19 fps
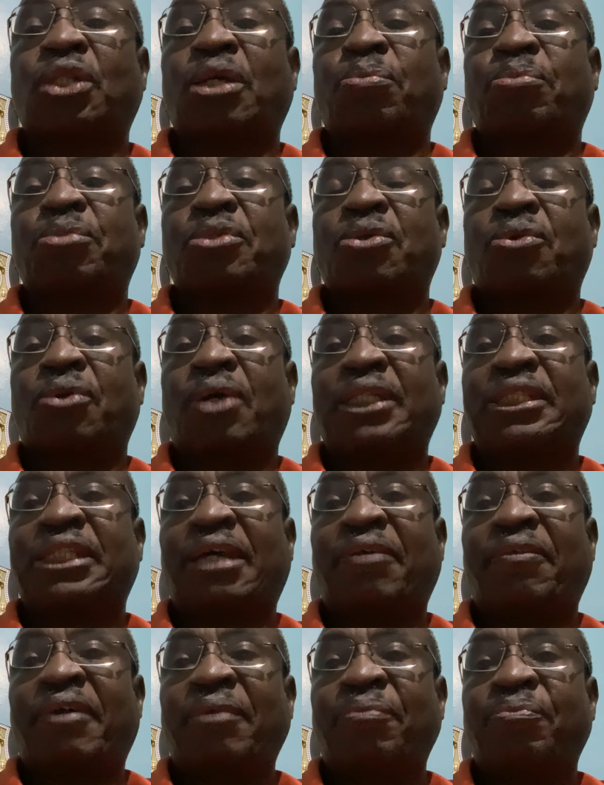the
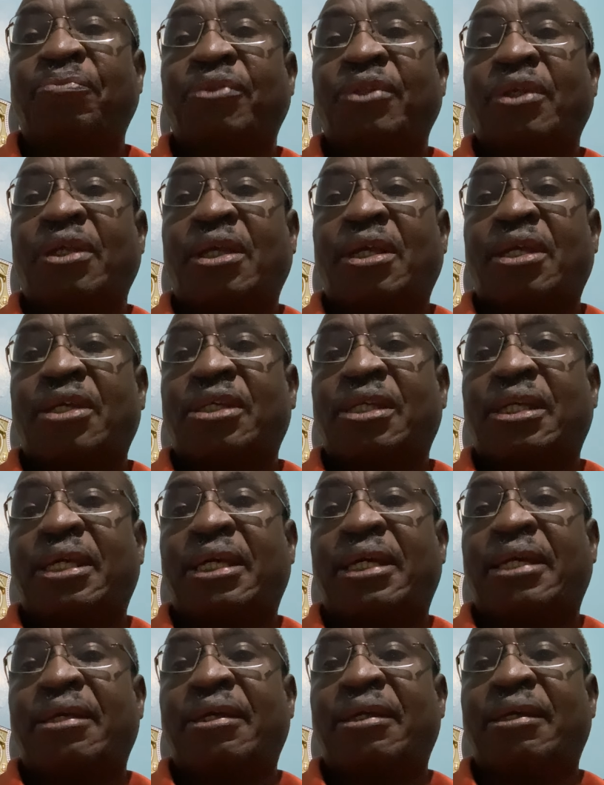whatever,
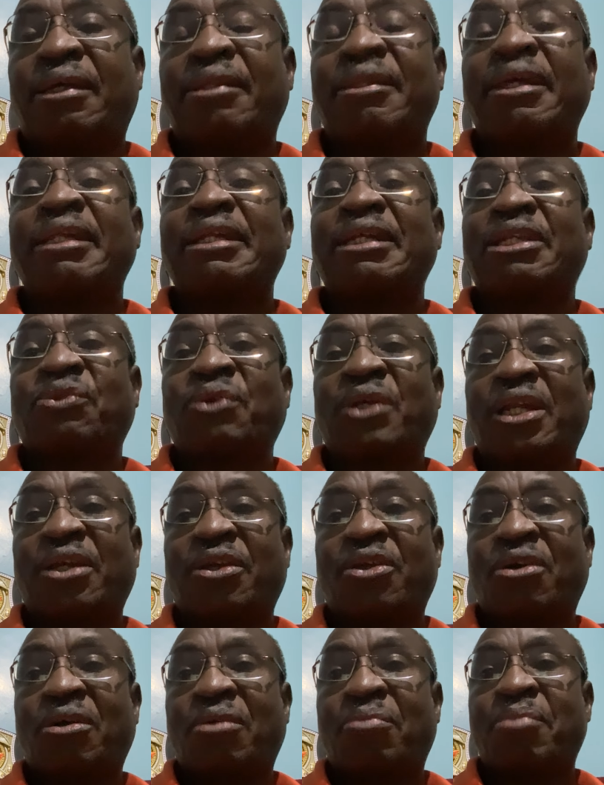then it will
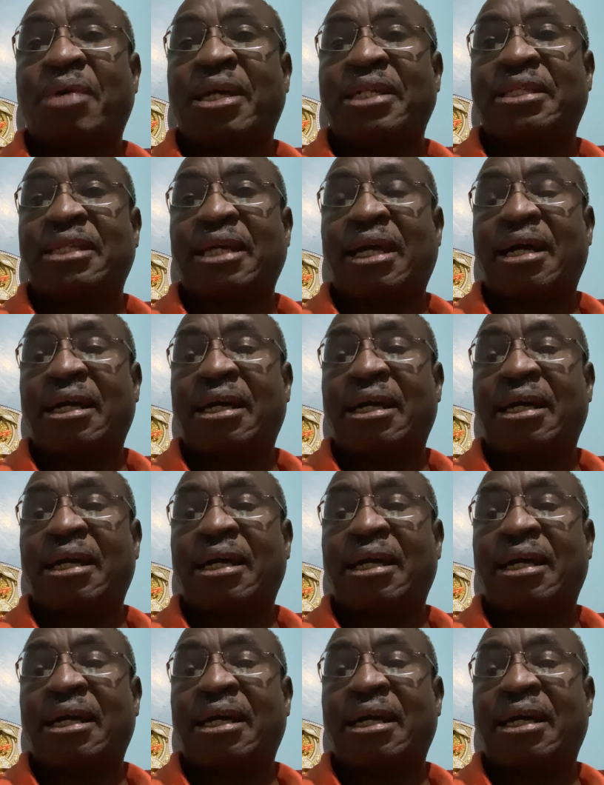go. But